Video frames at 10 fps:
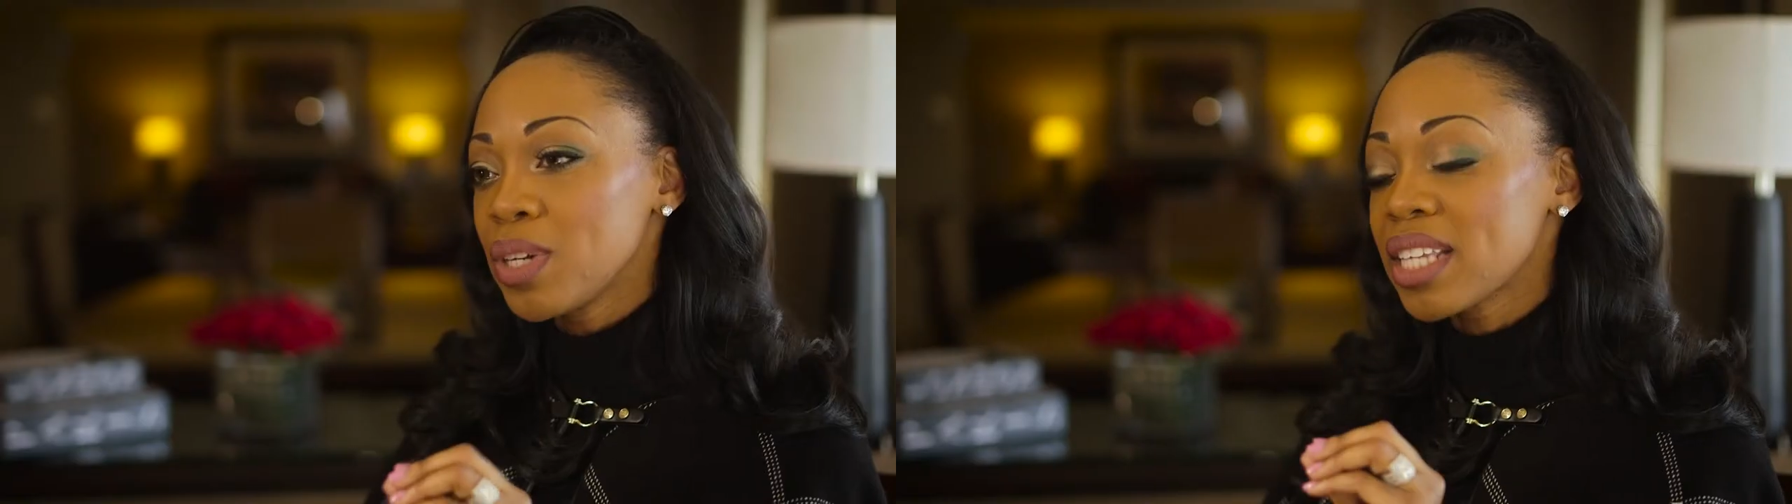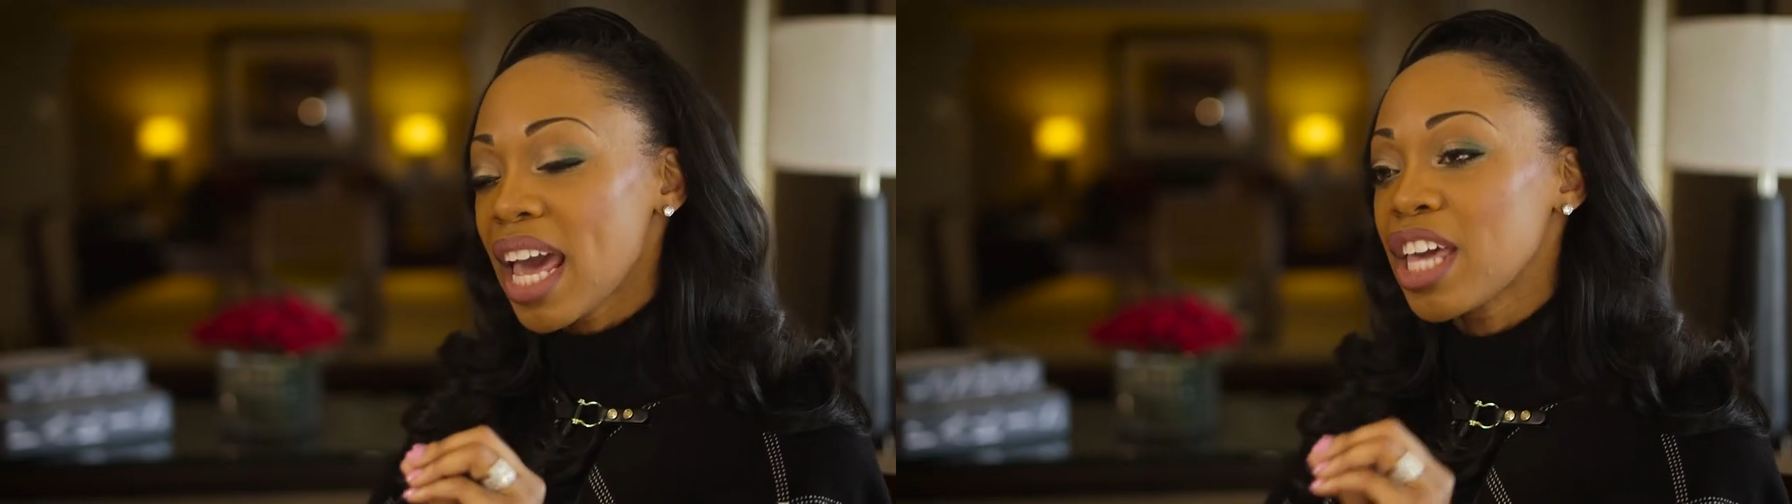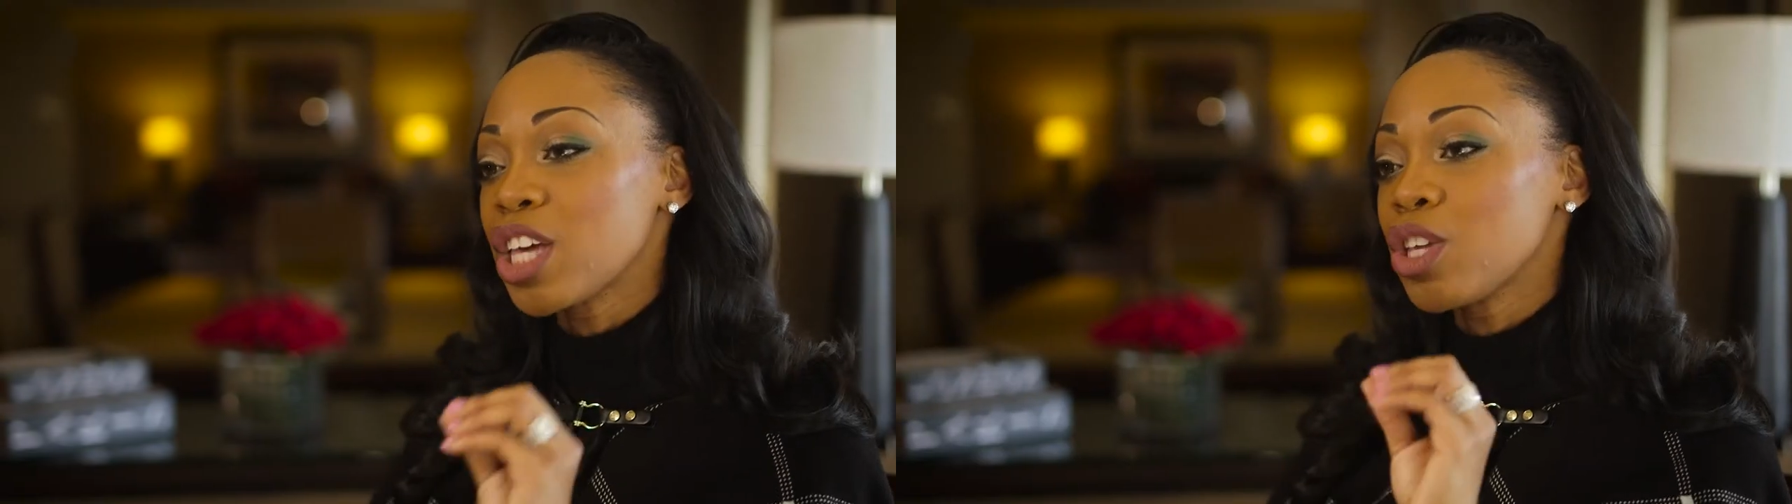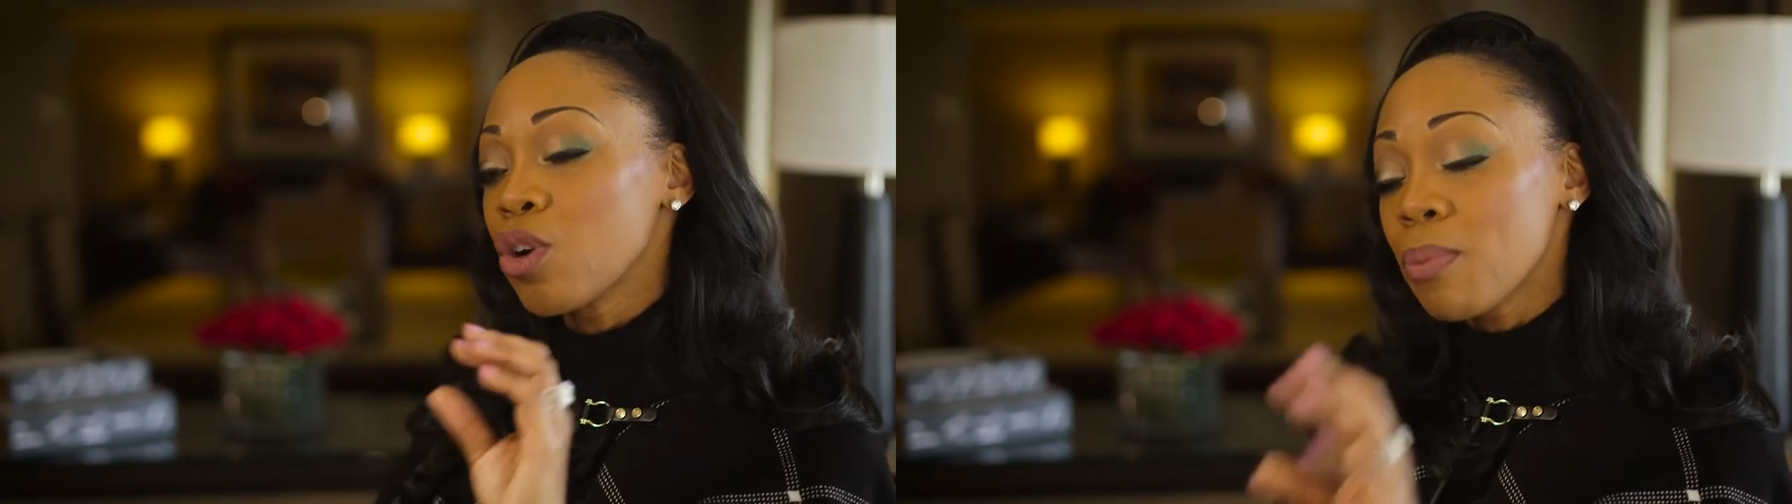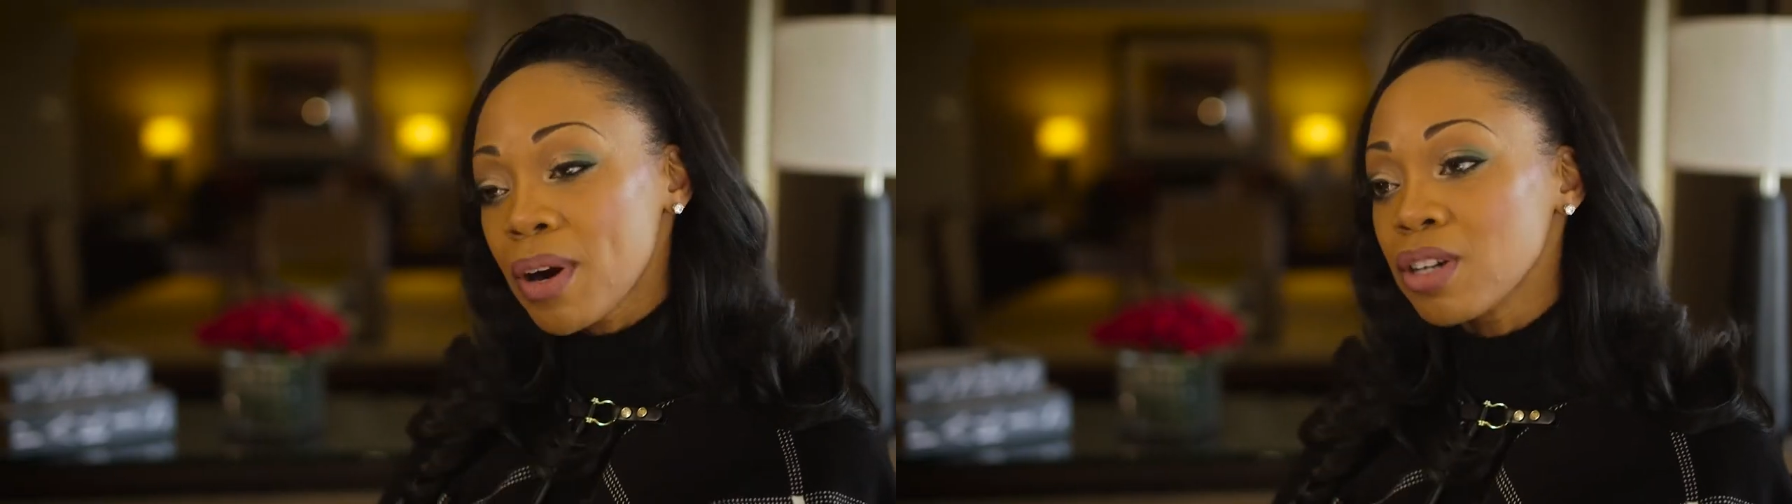We take
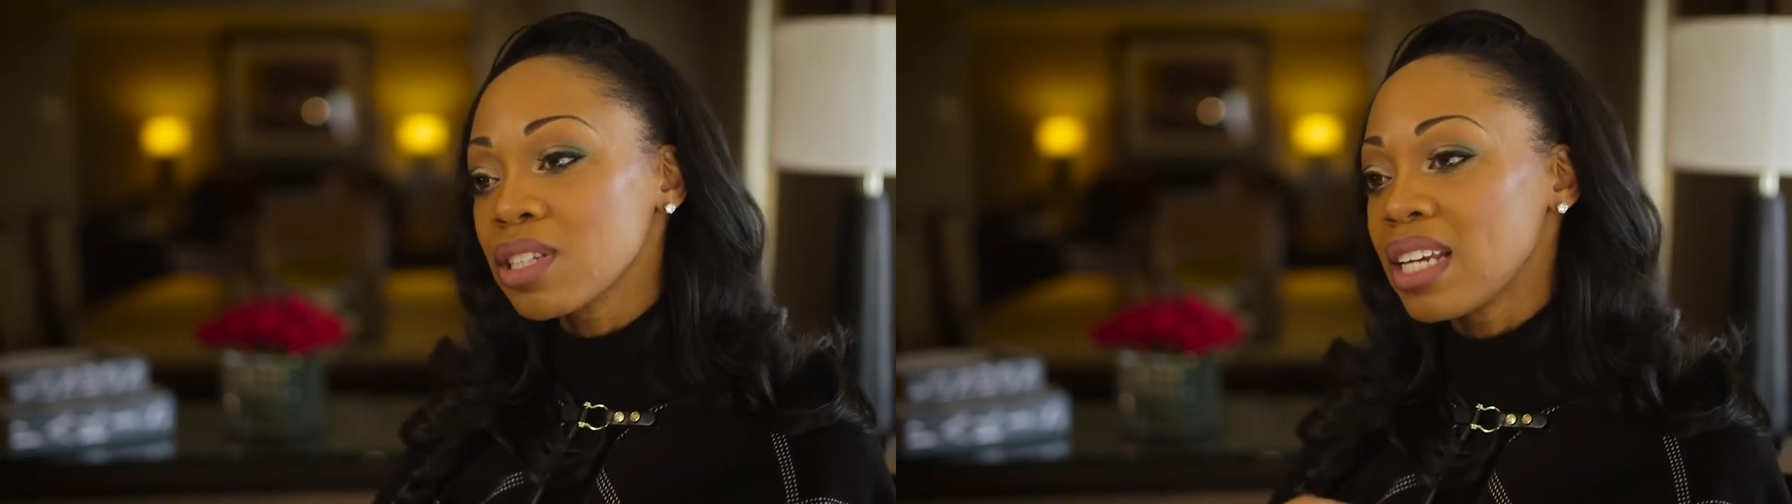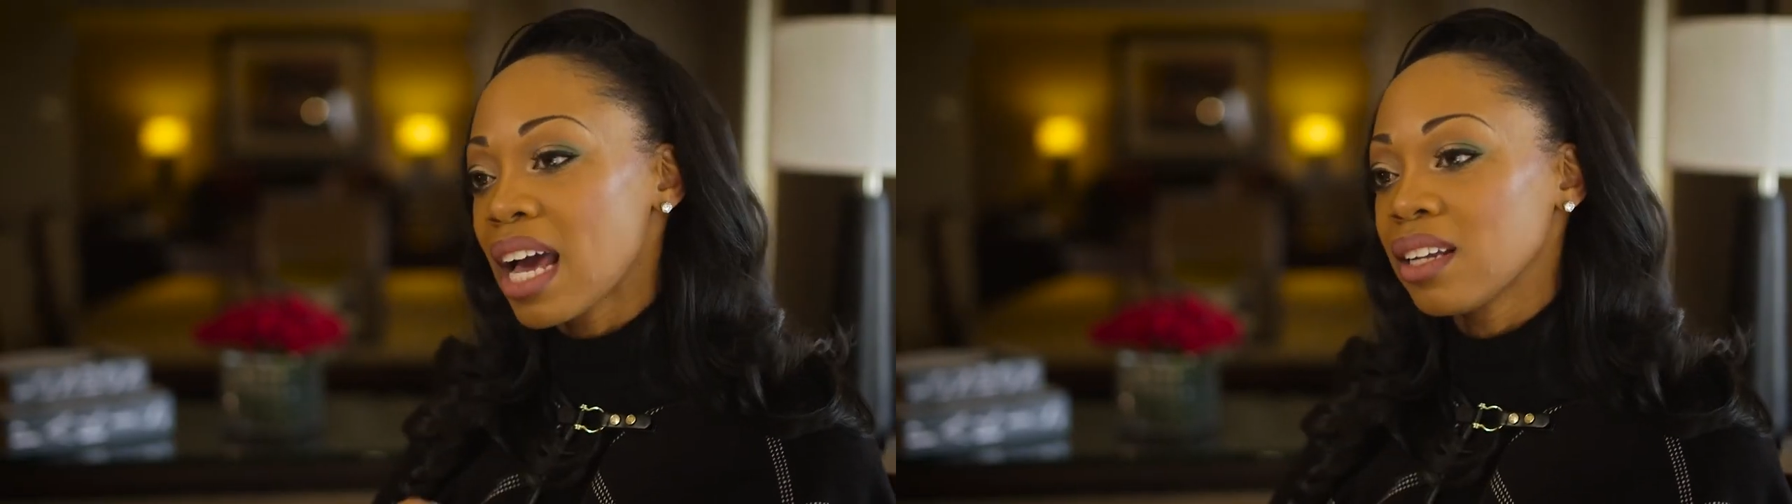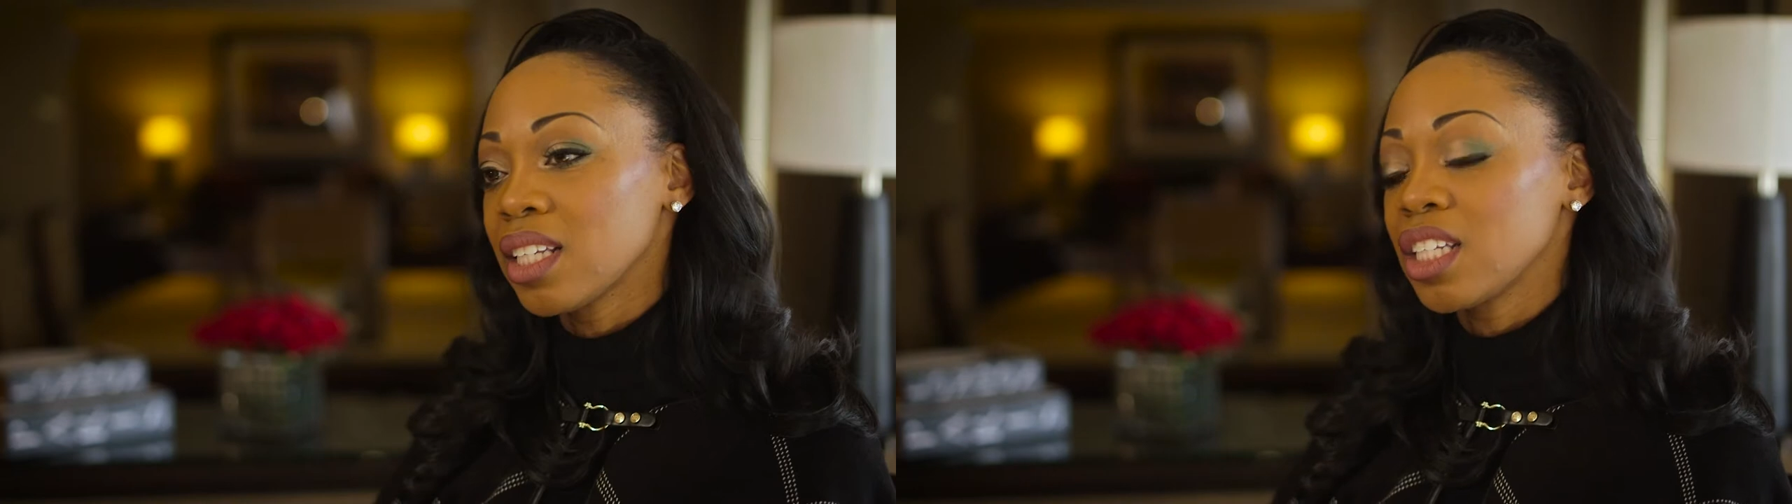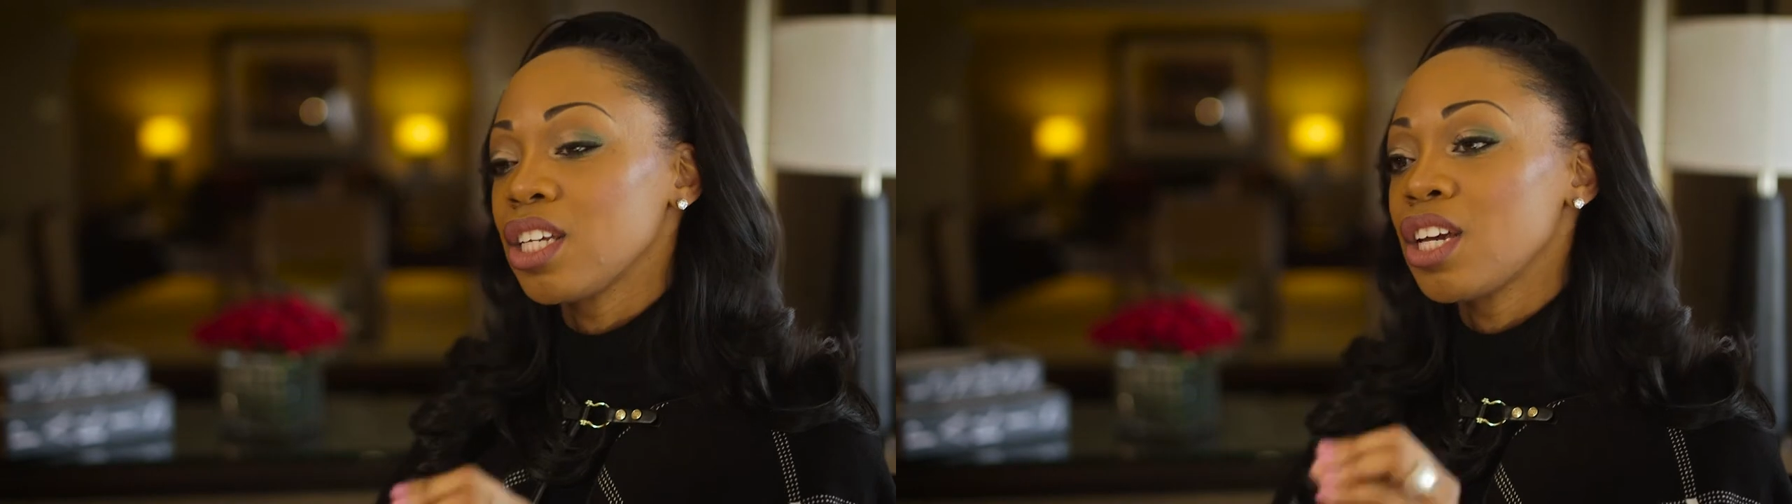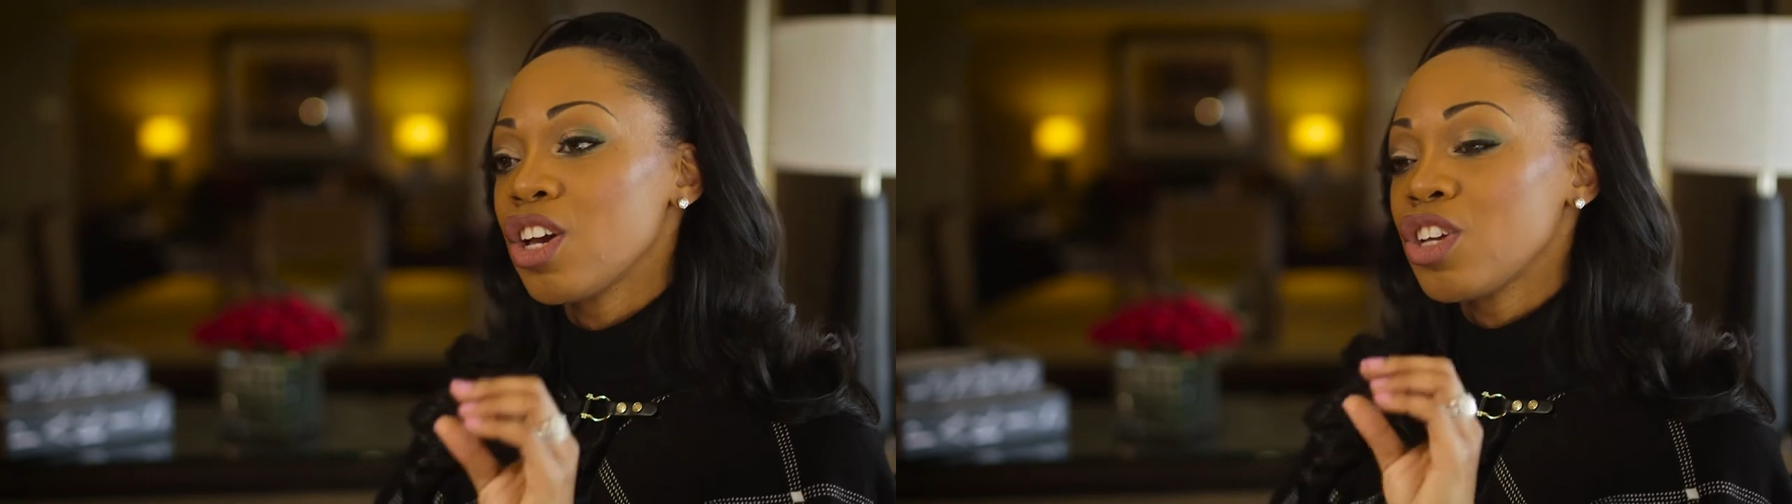your
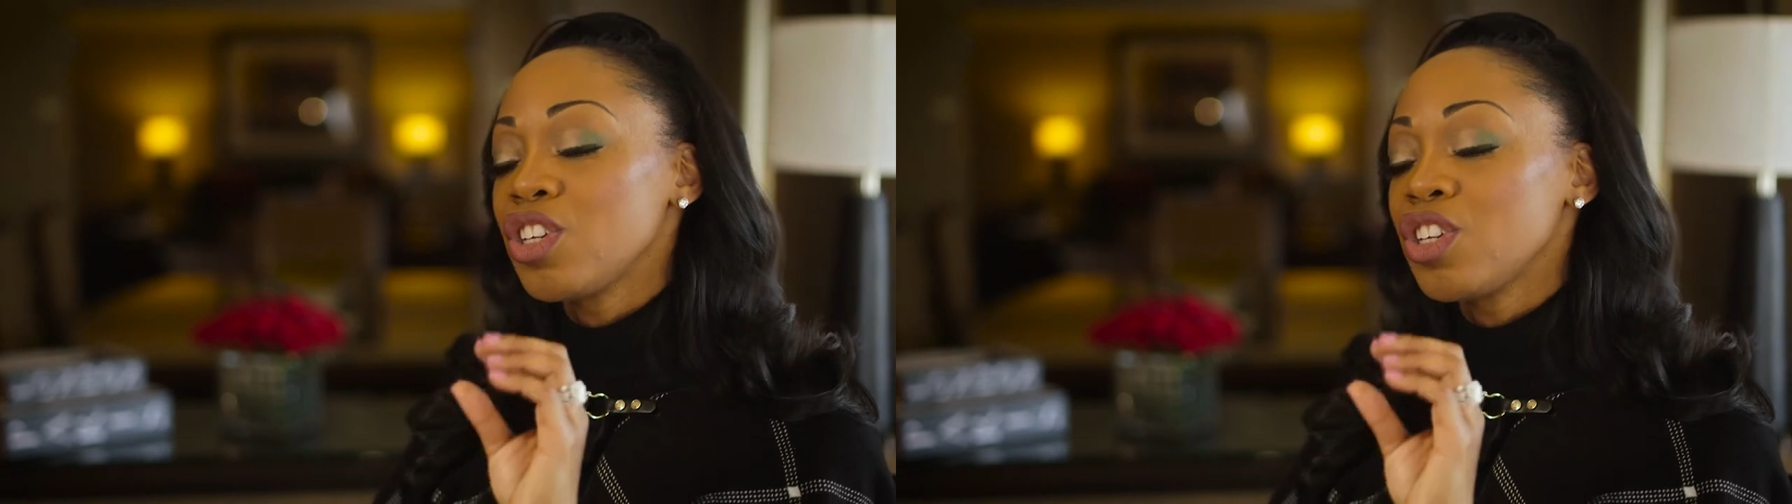personality,